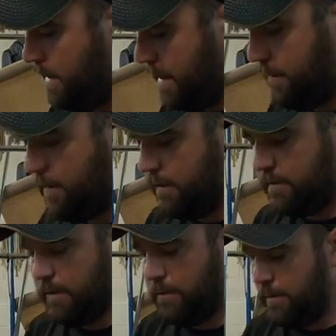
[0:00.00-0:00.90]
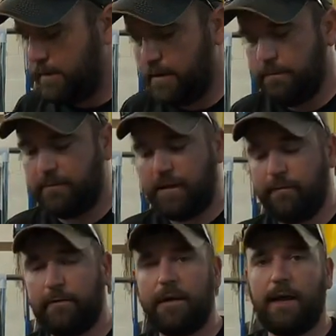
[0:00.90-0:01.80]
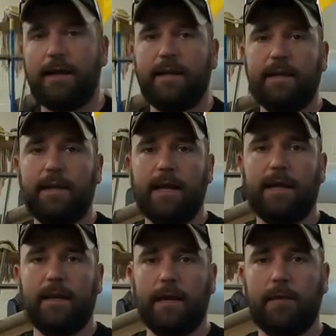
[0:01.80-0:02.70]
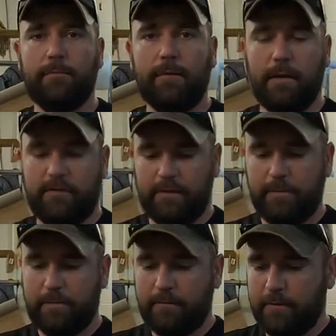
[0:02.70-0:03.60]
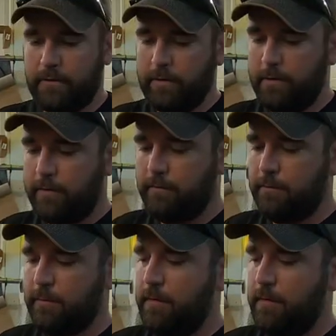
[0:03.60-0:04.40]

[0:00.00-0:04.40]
And these two ended up selling for $19.98 plus shipping for the two of them.